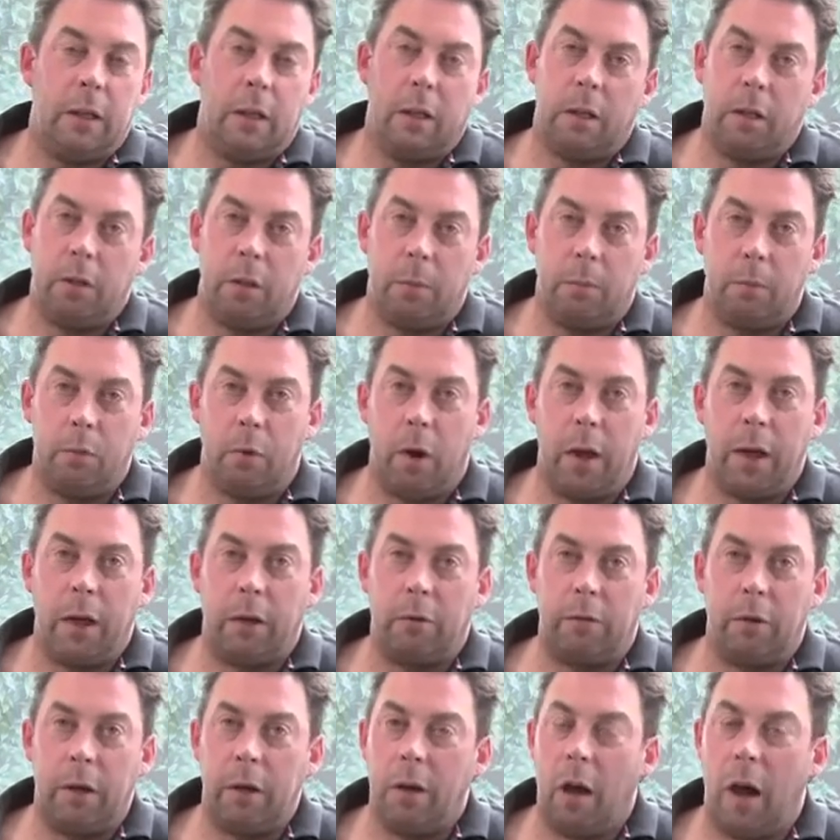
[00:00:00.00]
the
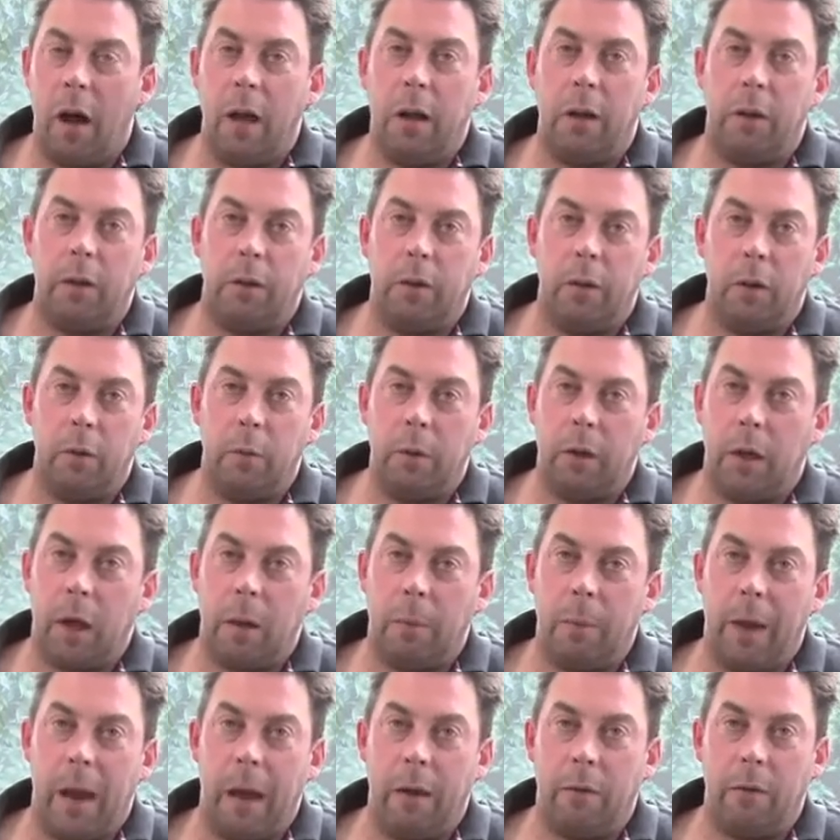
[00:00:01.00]
bright green island looming
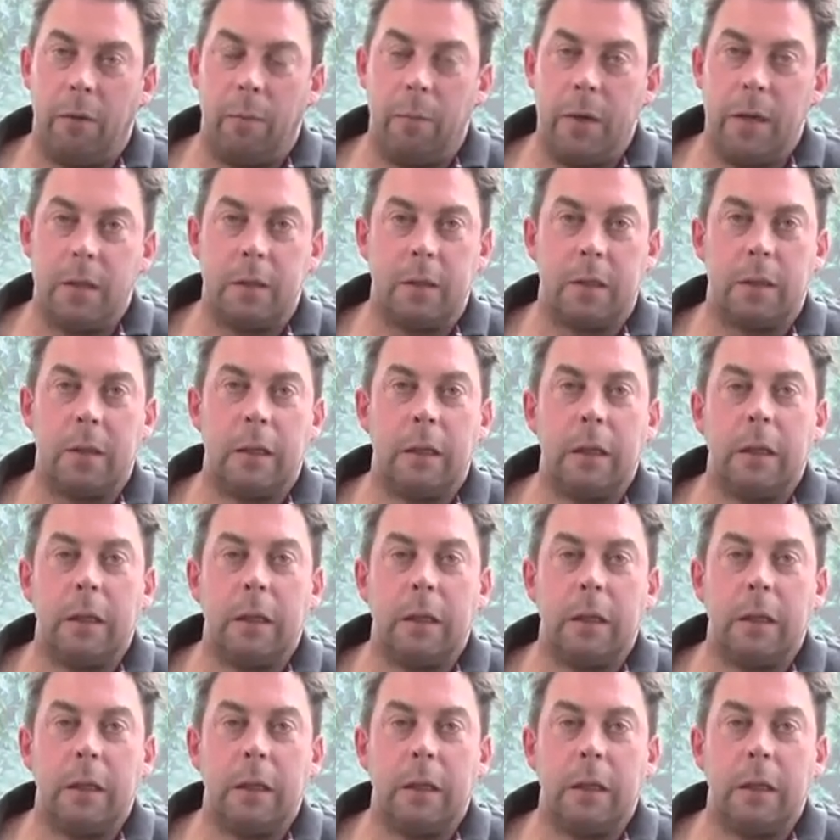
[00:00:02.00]
up out of the mist.